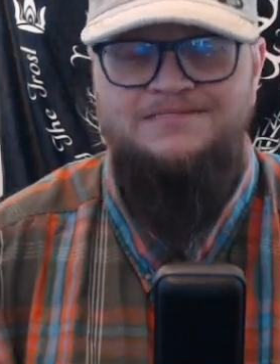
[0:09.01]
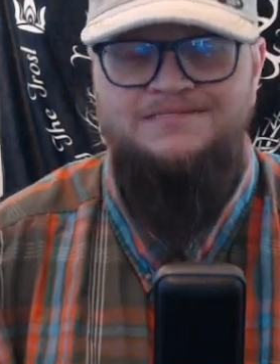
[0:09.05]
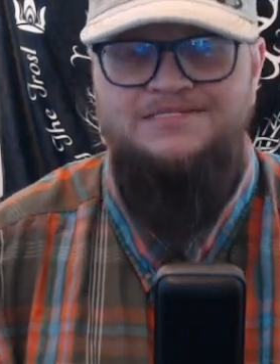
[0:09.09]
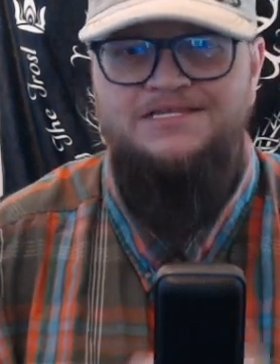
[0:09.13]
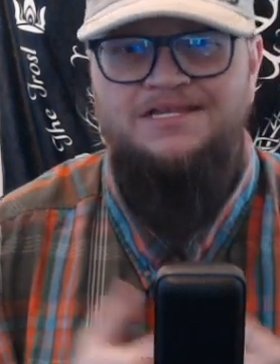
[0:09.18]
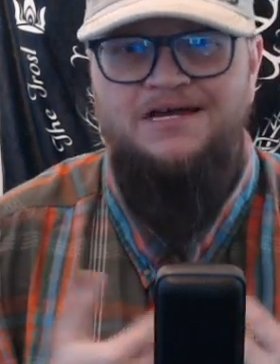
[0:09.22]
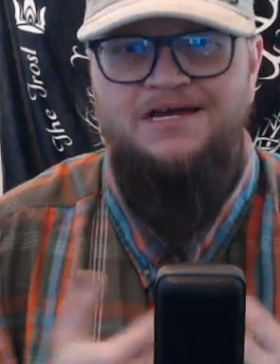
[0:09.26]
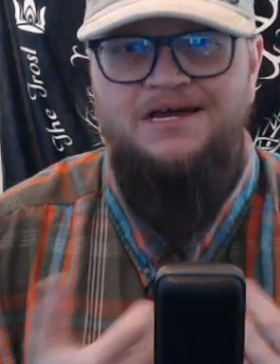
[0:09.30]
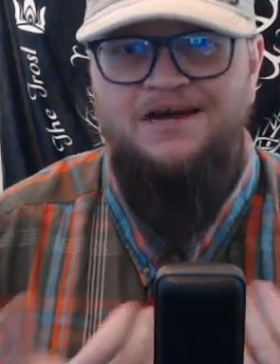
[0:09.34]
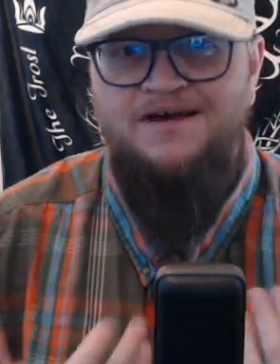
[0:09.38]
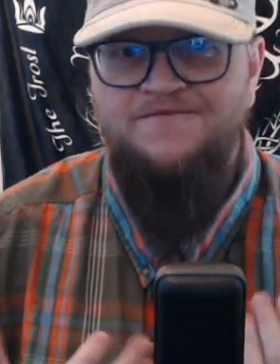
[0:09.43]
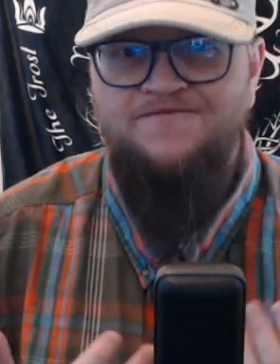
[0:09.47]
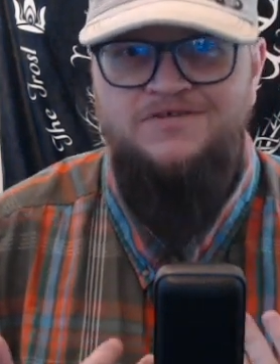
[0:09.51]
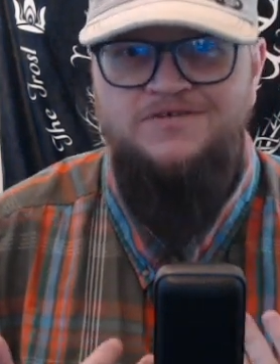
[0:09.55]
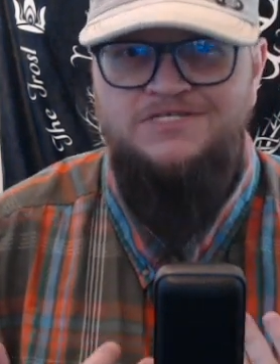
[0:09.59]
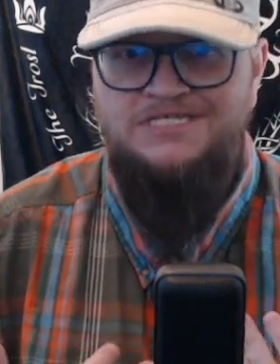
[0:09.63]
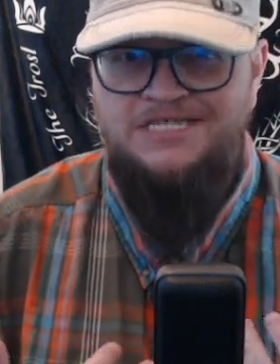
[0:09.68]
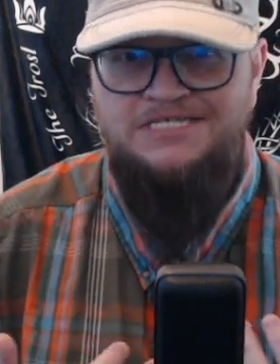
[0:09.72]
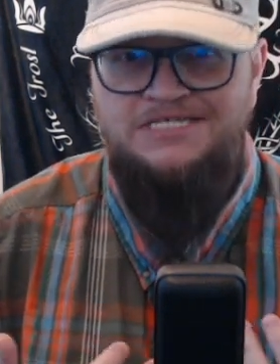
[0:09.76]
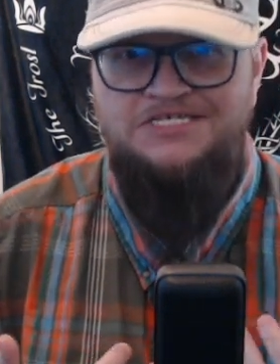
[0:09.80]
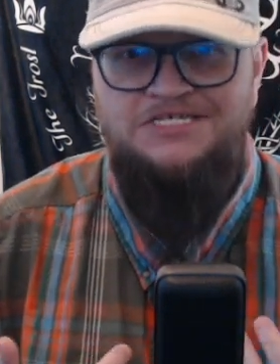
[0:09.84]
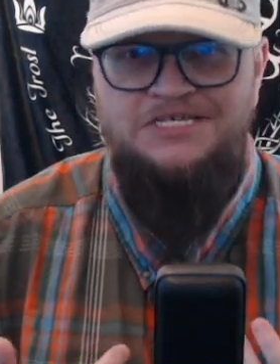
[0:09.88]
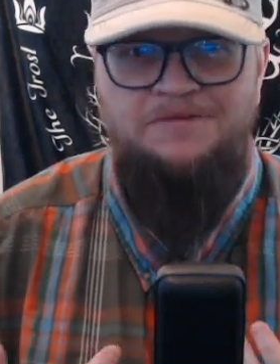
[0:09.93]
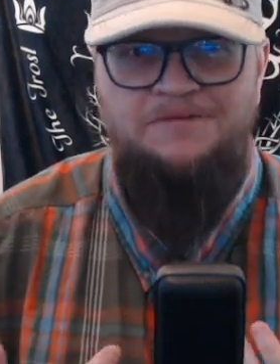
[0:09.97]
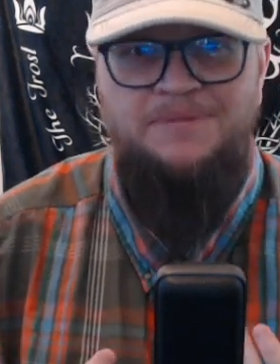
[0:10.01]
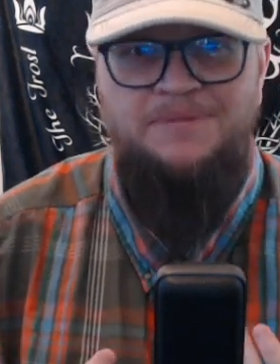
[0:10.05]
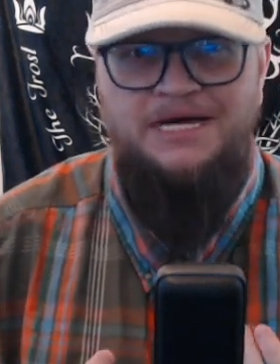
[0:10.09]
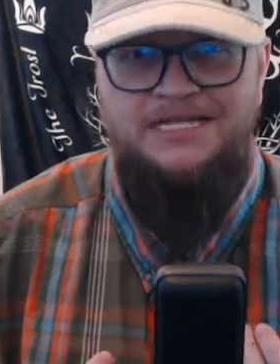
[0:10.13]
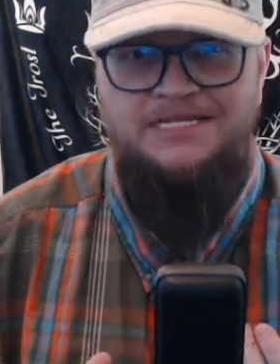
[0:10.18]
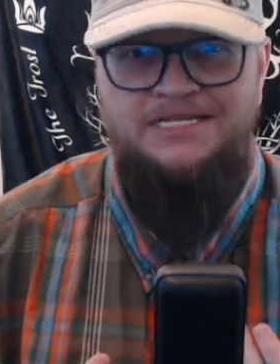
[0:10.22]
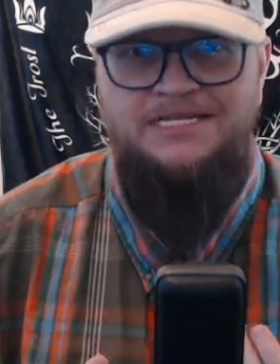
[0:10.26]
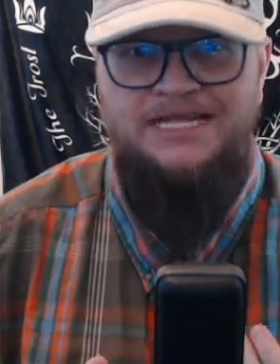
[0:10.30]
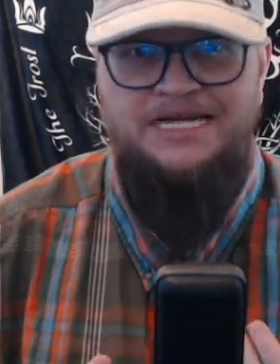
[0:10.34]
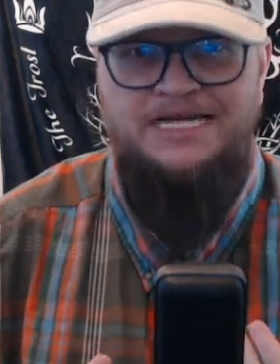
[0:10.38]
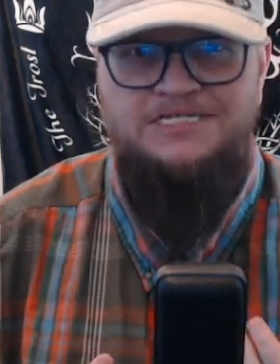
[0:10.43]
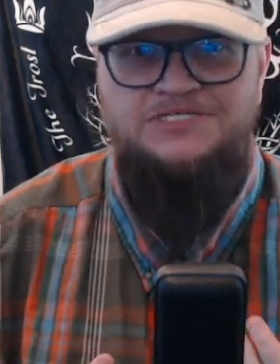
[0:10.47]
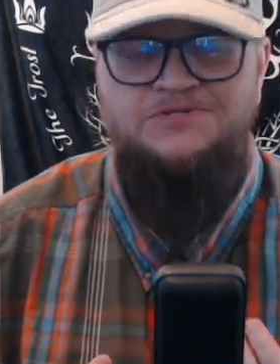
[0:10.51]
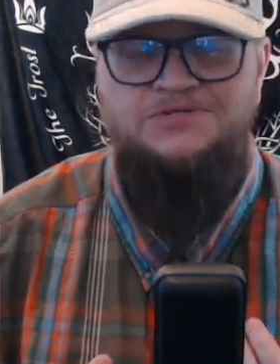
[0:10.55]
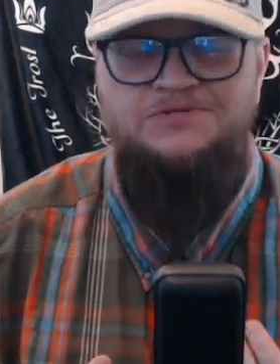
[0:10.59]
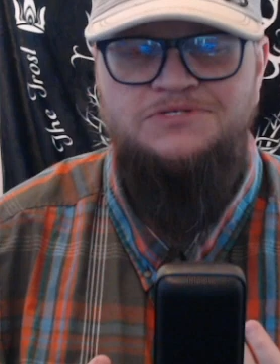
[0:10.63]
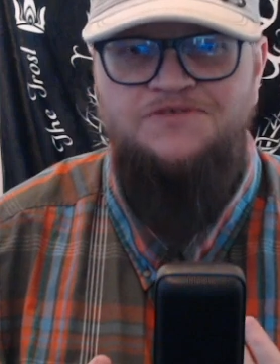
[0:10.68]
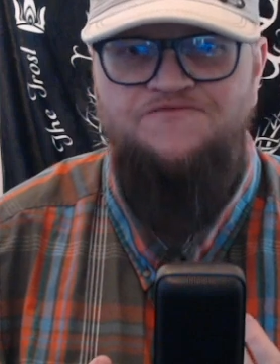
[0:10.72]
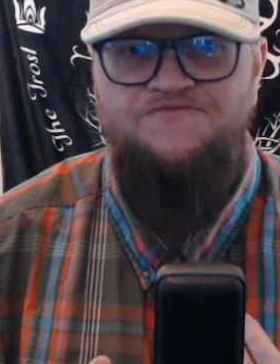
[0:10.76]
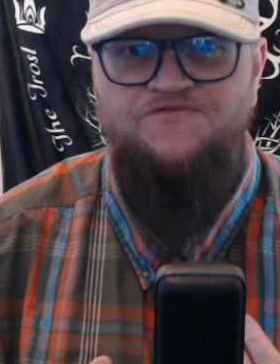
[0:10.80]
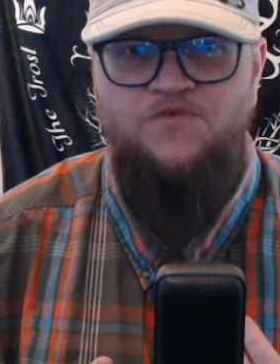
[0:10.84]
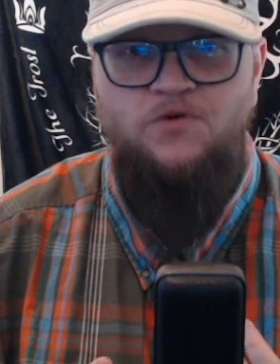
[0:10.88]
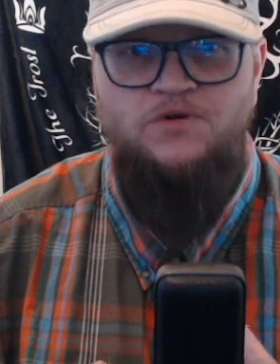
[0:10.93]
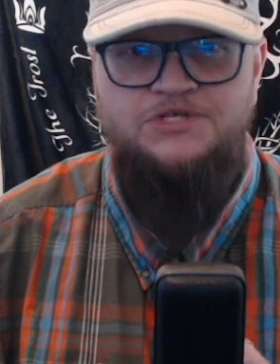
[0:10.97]
to the conversation about a national
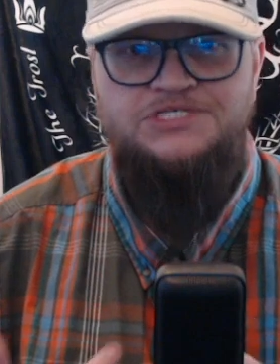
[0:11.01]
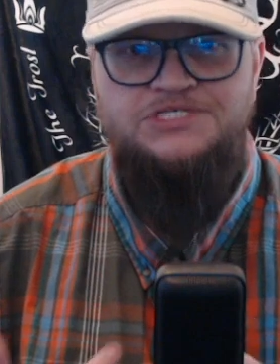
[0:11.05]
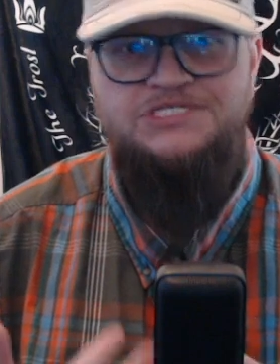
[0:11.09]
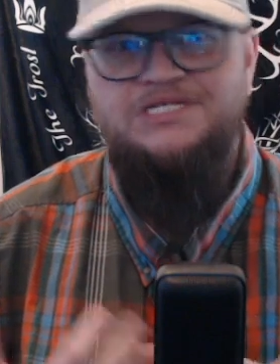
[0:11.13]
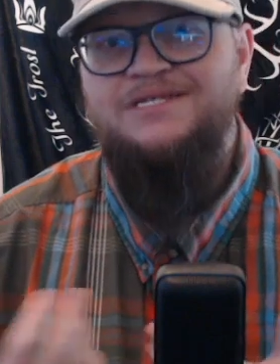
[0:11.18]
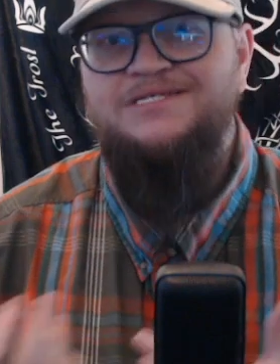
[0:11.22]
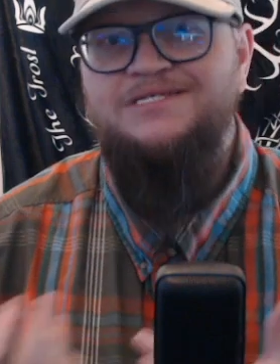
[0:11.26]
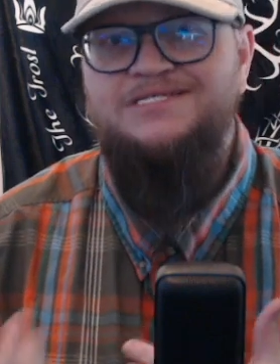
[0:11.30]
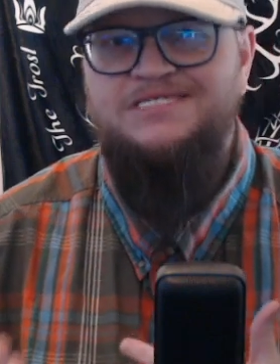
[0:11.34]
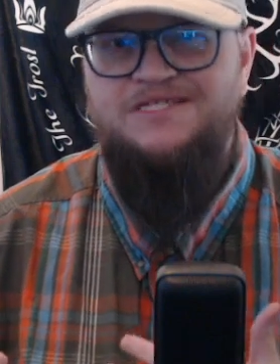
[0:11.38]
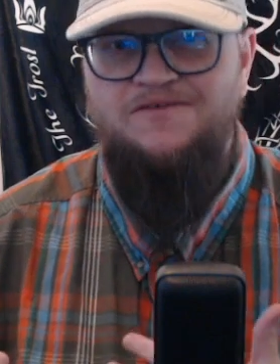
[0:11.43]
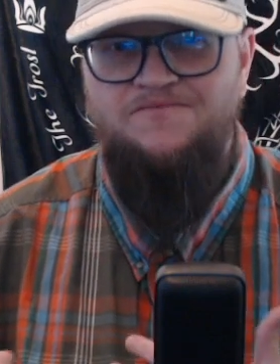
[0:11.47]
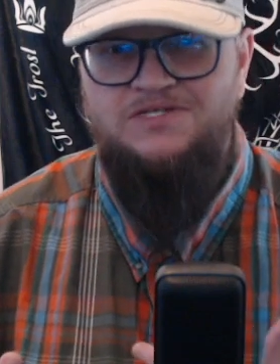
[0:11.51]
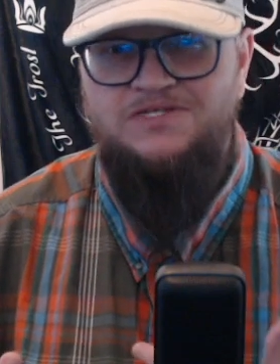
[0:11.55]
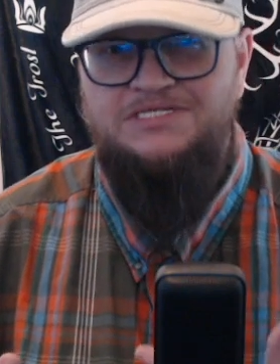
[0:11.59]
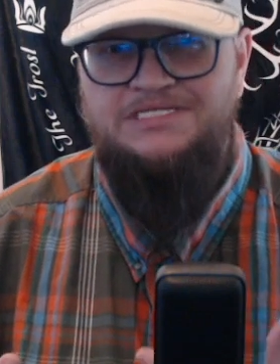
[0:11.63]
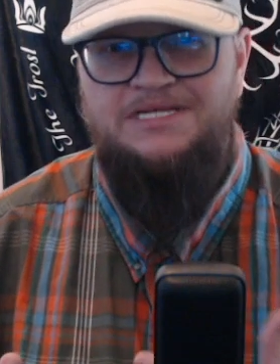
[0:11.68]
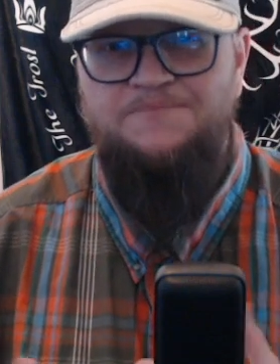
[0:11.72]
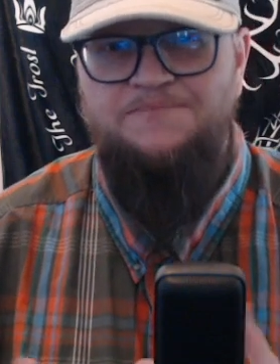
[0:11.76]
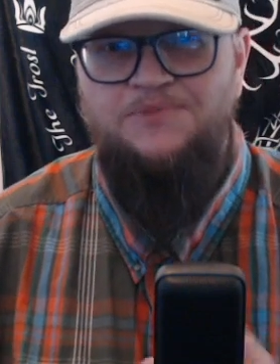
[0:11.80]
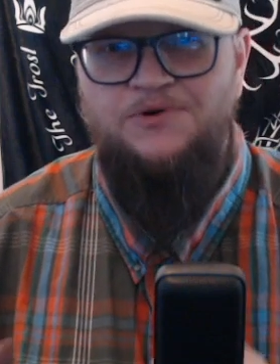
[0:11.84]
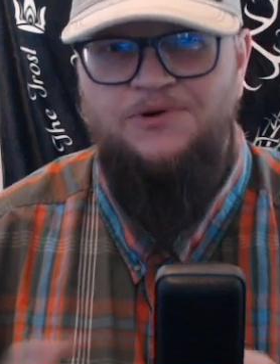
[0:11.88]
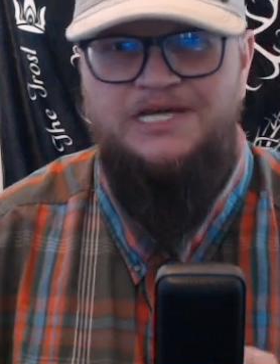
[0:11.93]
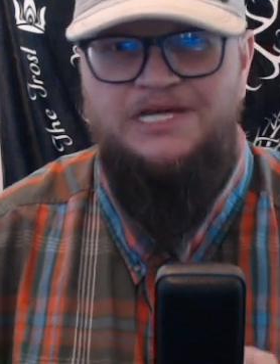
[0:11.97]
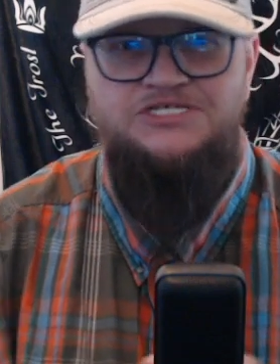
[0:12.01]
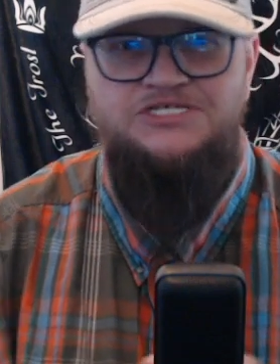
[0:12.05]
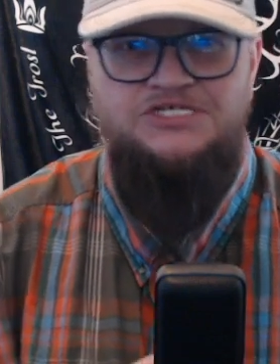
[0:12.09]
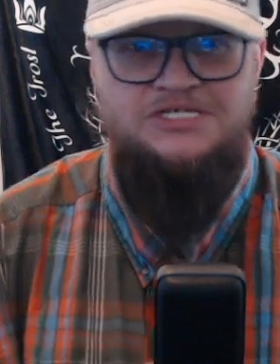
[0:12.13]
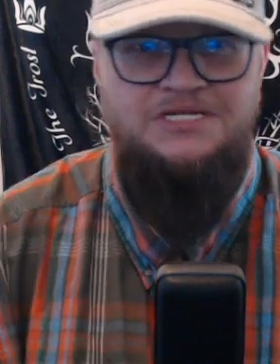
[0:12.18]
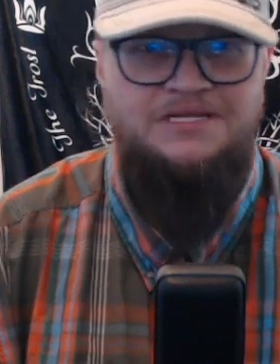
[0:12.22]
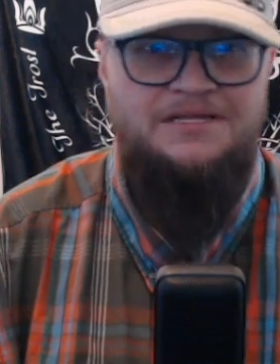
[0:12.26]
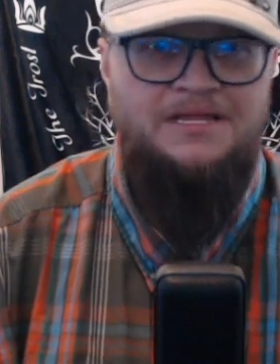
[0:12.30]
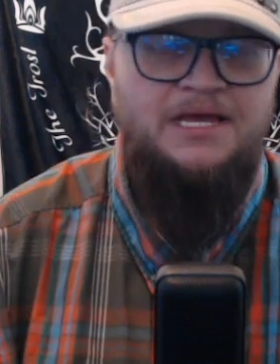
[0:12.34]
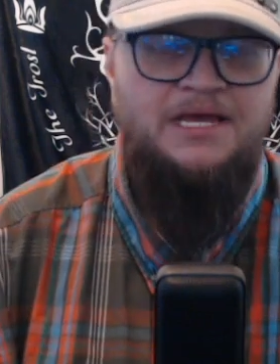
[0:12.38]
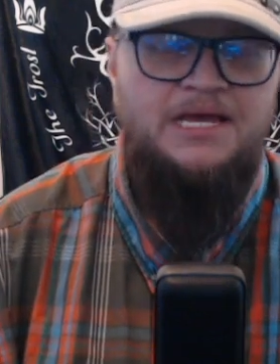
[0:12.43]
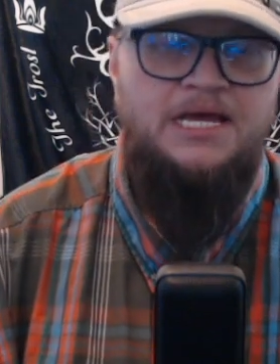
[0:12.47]
divorce, civil separation.